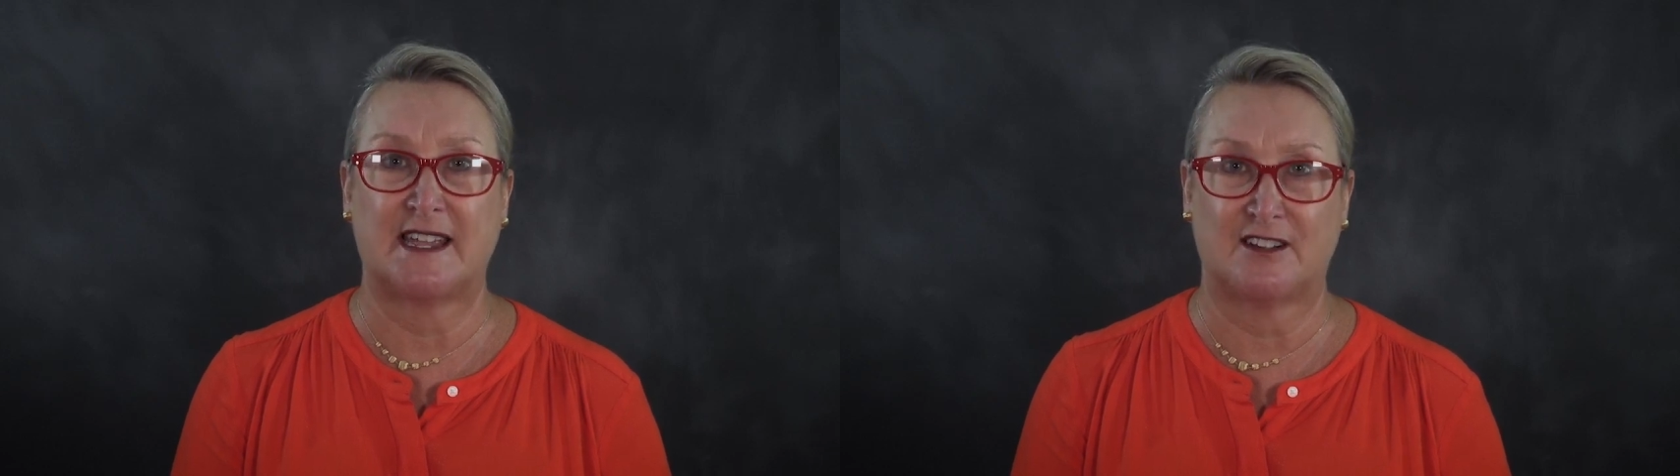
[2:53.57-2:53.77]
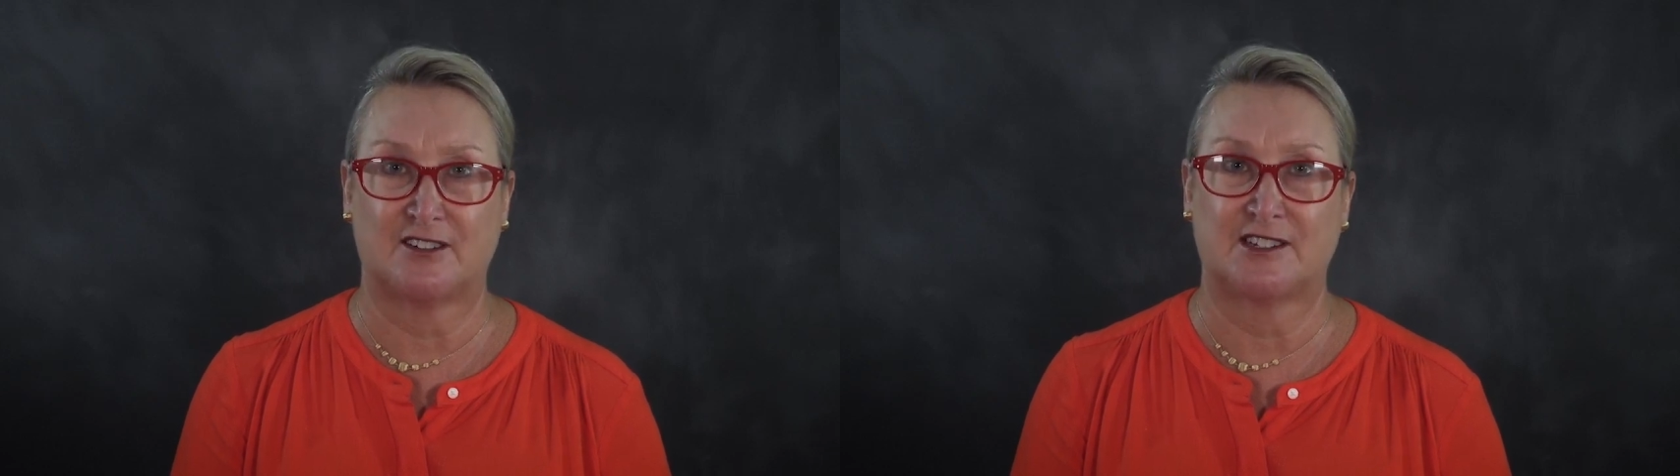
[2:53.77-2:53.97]

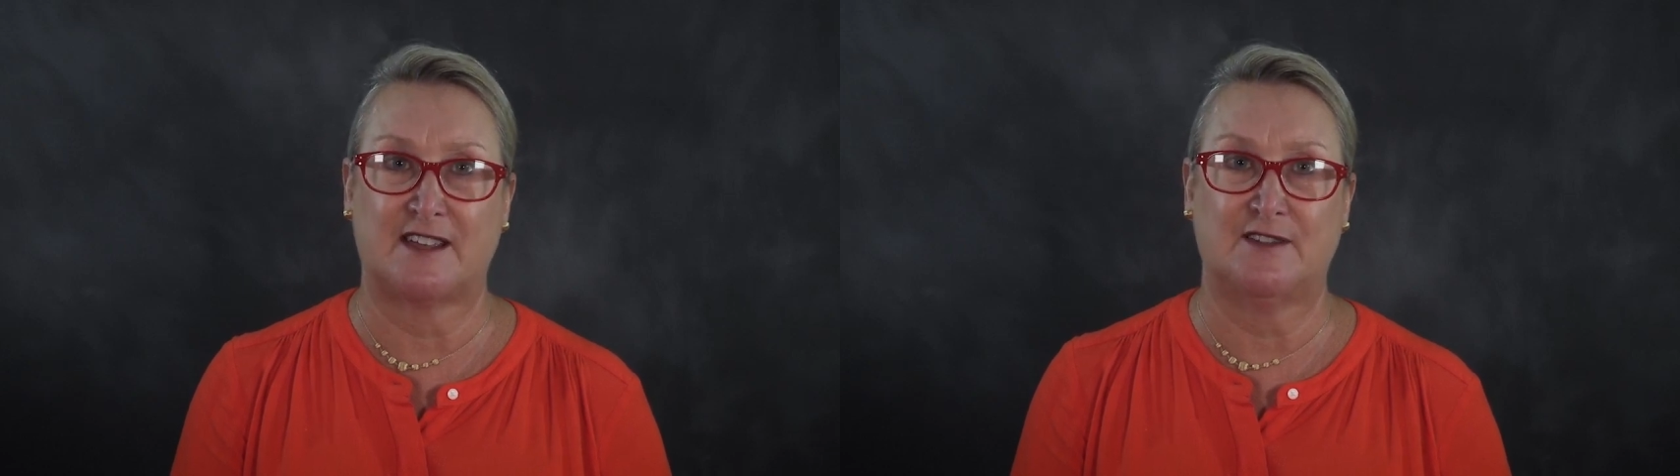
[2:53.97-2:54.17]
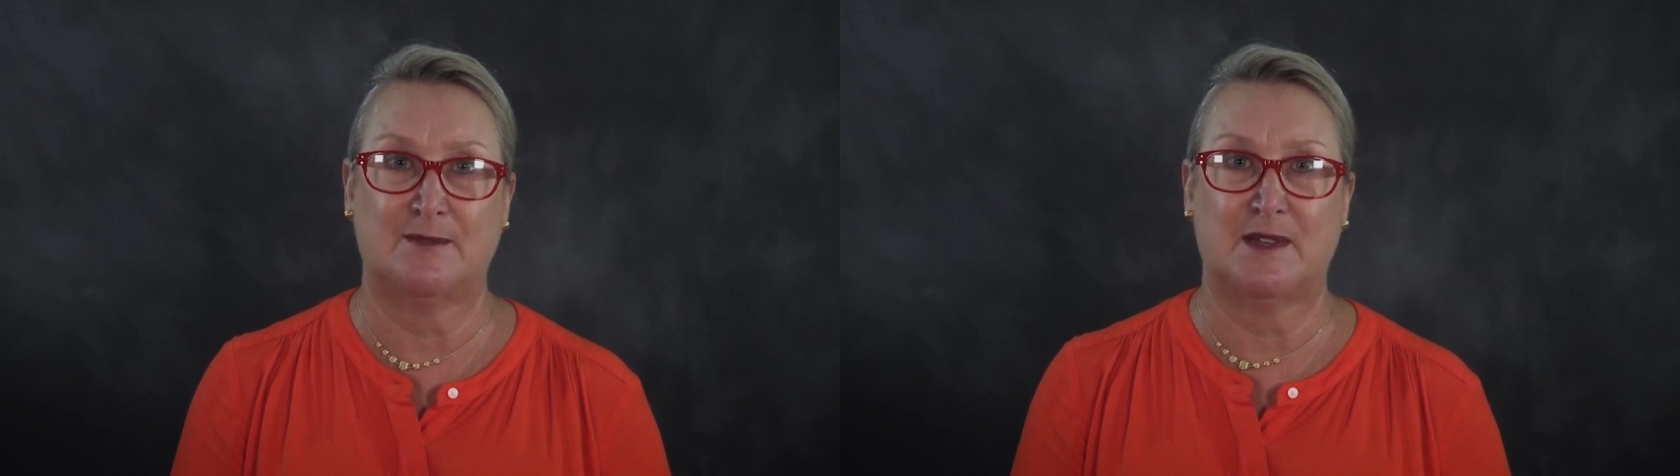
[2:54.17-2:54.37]
and our
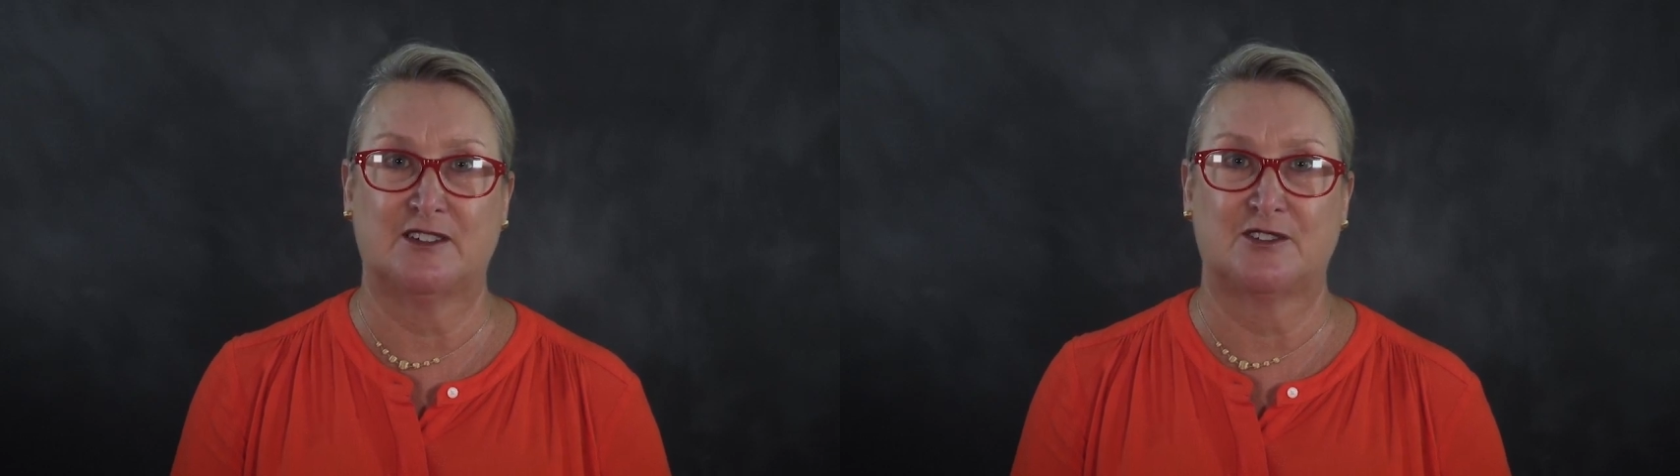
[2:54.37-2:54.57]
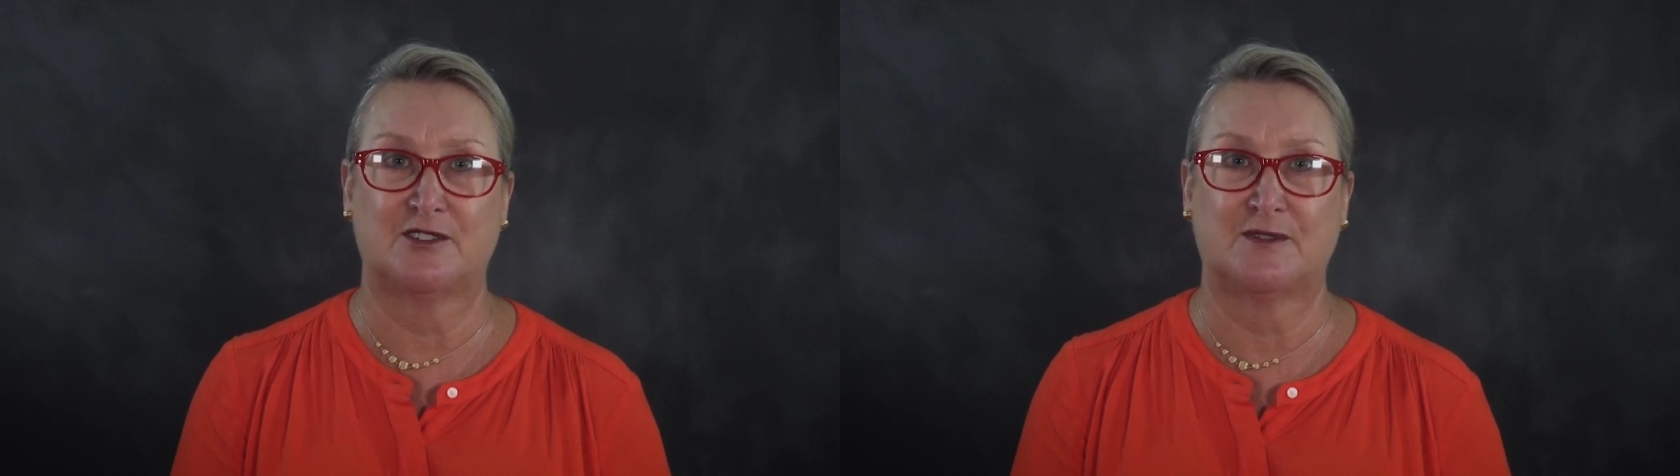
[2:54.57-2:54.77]
safety
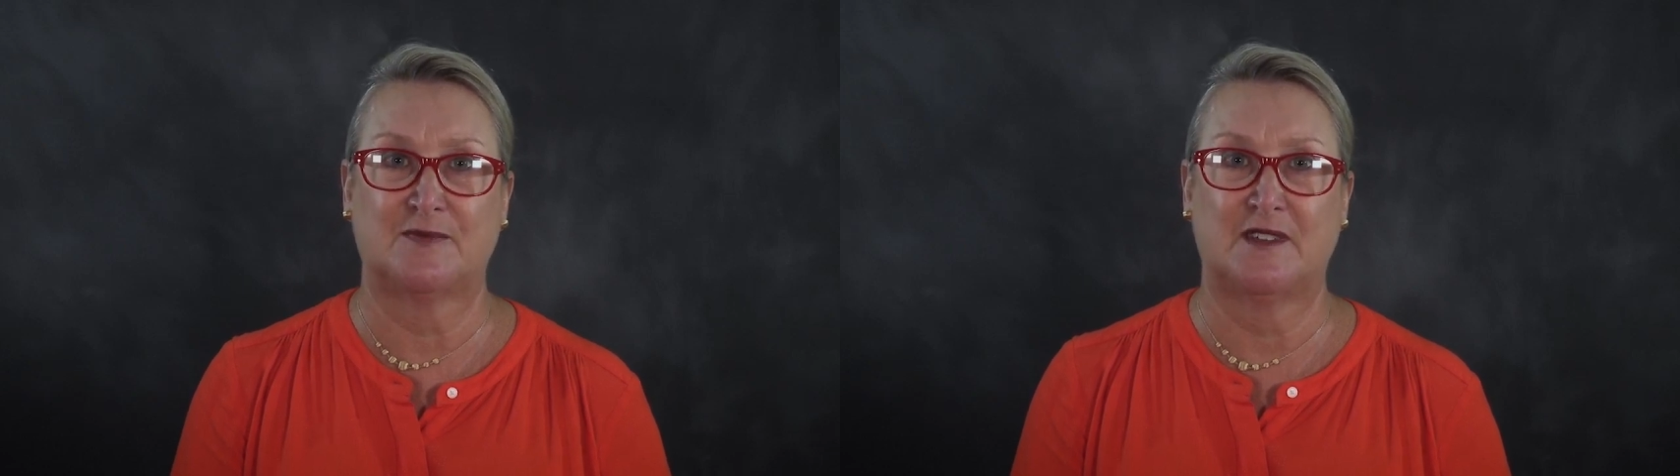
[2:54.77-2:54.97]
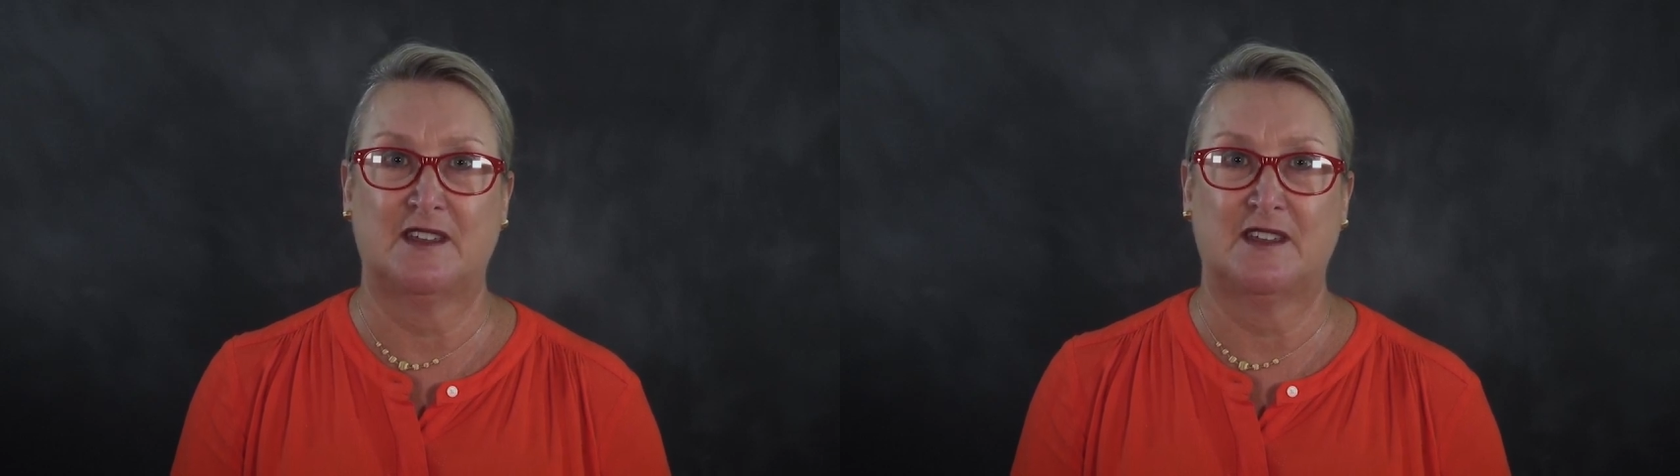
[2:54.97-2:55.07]
measures.